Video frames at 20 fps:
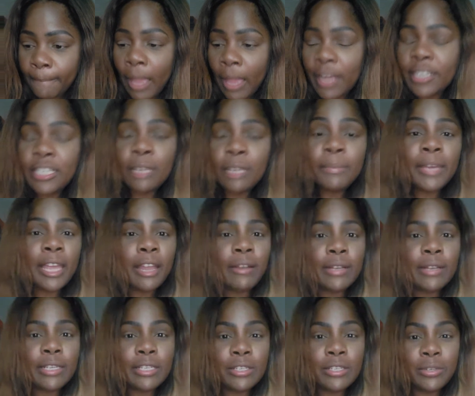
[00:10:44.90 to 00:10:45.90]
Jim
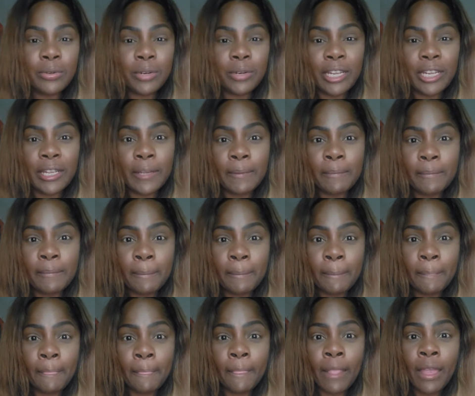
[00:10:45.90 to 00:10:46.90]
Carrey's story.
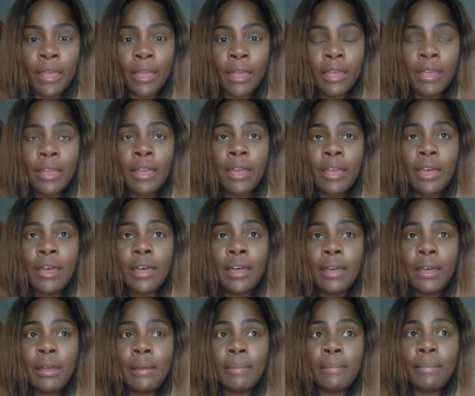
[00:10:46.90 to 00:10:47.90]

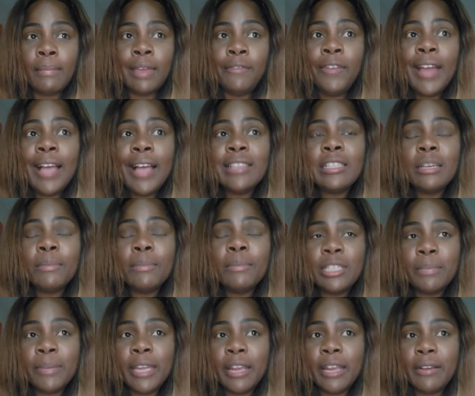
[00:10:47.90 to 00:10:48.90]
If you guys look up
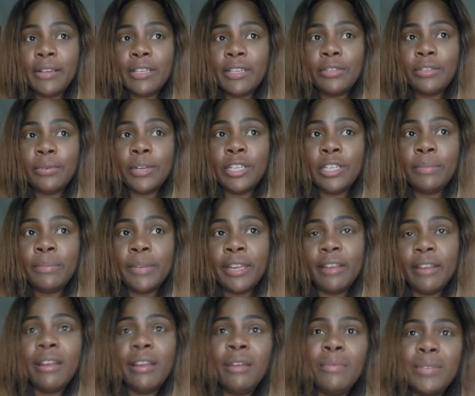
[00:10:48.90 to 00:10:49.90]
Jim Carrey's story, Jim
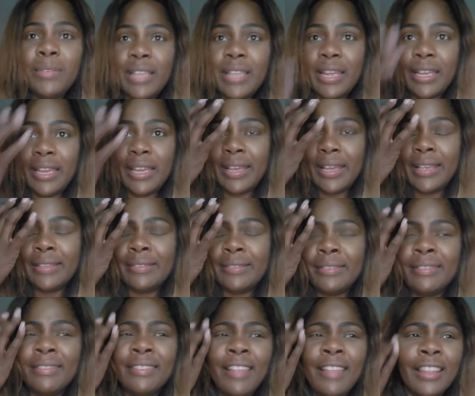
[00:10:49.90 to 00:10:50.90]
Carrey was like in his,
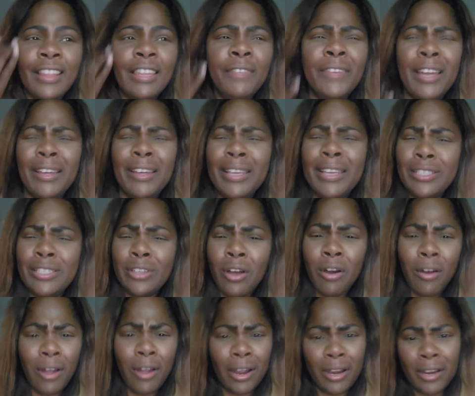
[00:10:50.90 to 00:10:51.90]
like living out his
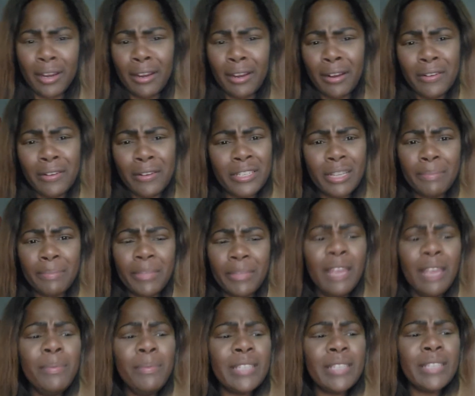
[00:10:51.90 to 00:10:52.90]
car or something.
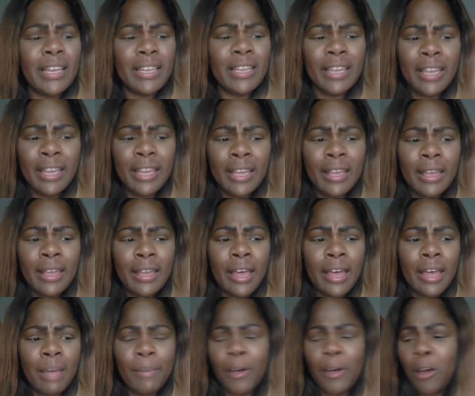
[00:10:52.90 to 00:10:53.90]
He was like
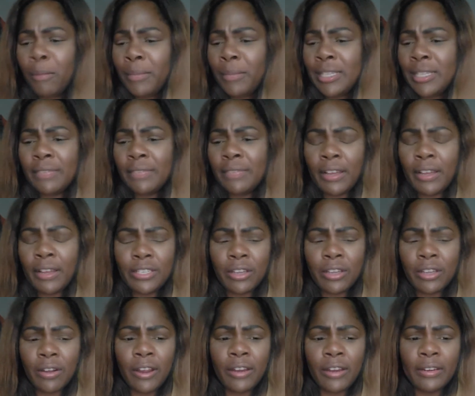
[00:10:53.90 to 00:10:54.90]
homeless, living out his
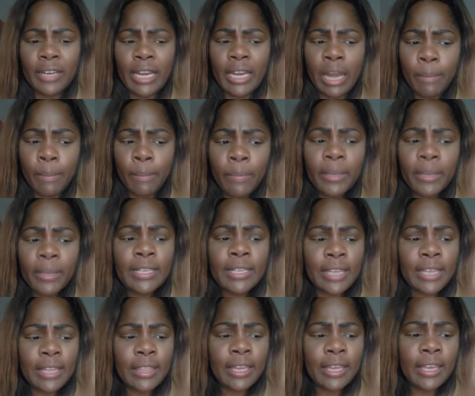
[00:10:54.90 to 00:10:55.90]
car. And I remember he
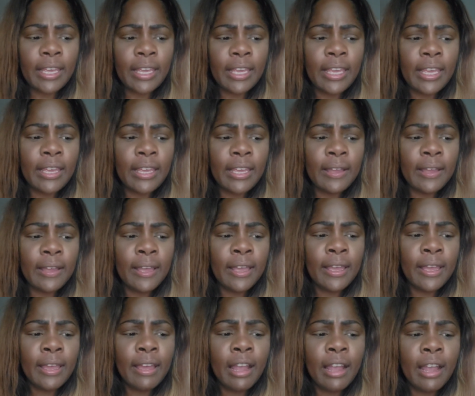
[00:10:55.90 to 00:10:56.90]
said that he
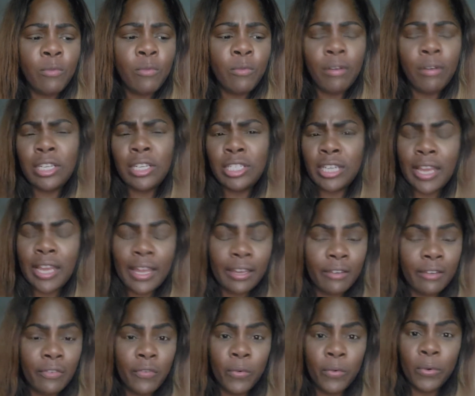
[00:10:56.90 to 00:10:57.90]
had wrote a
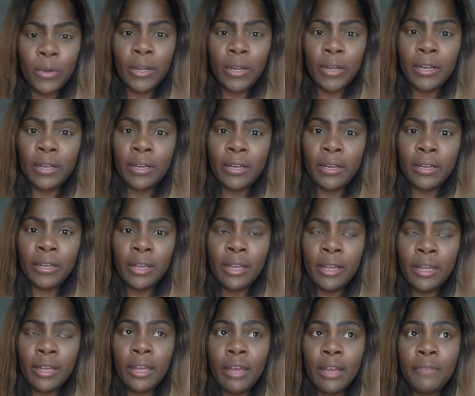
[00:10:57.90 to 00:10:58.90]
check for
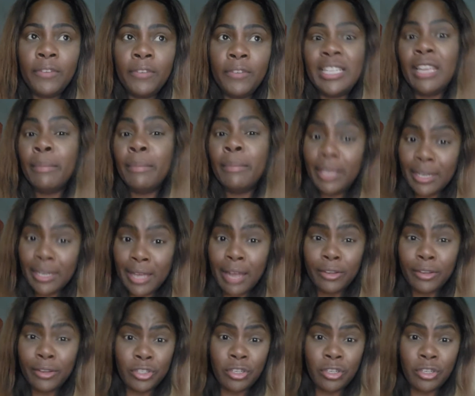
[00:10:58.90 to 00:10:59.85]
$10 million to